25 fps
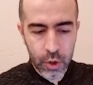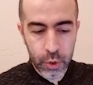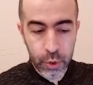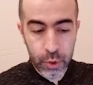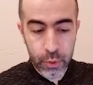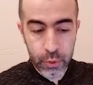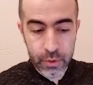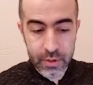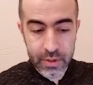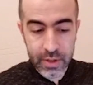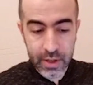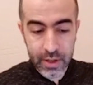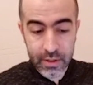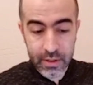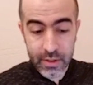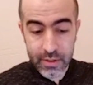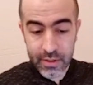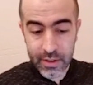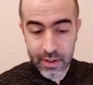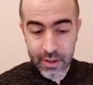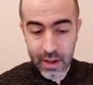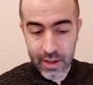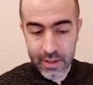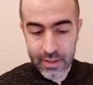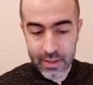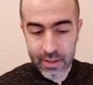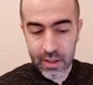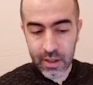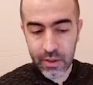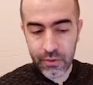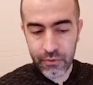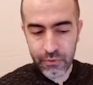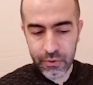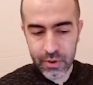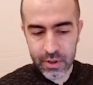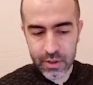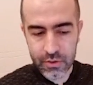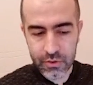using the TIA's
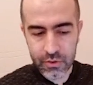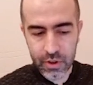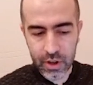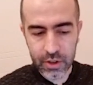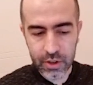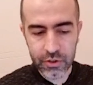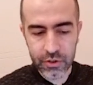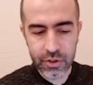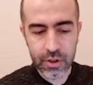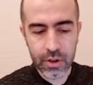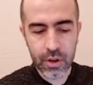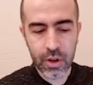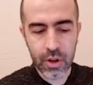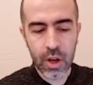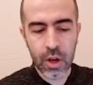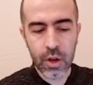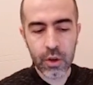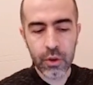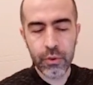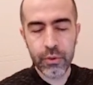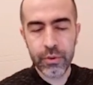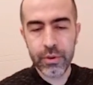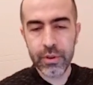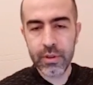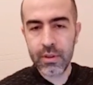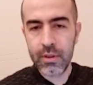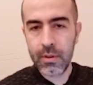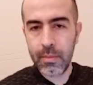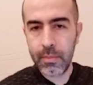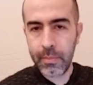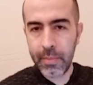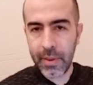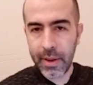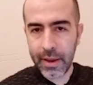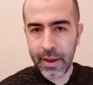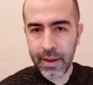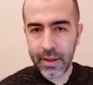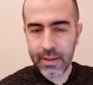infrastructure, you need to
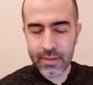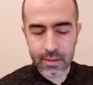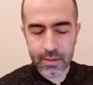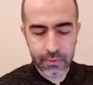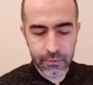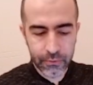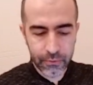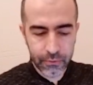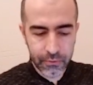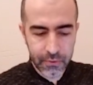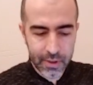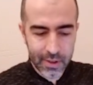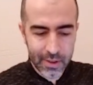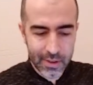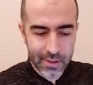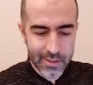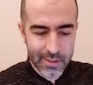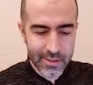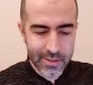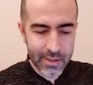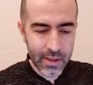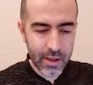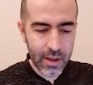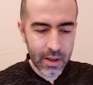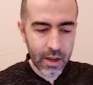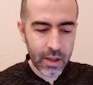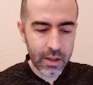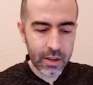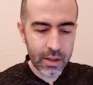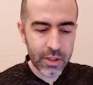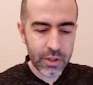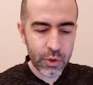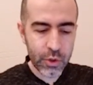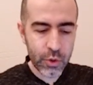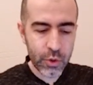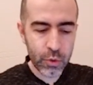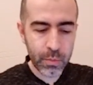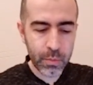pay some fees, and
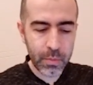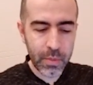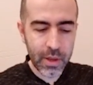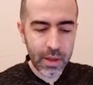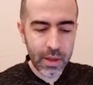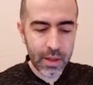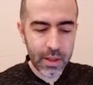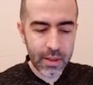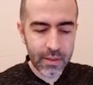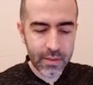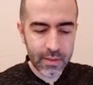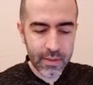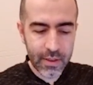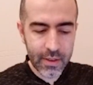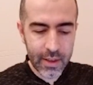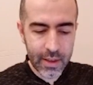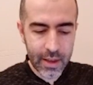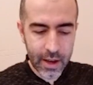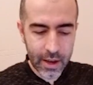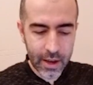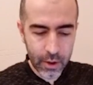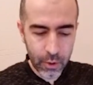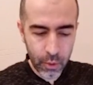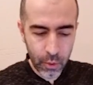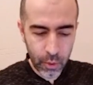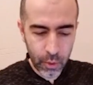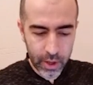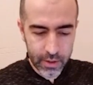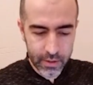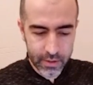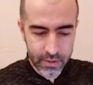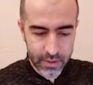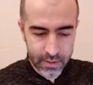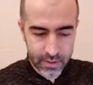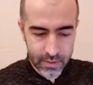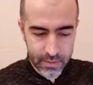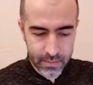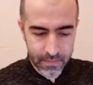it should be in TIA
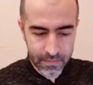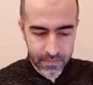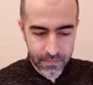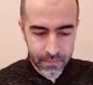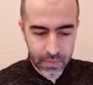coins.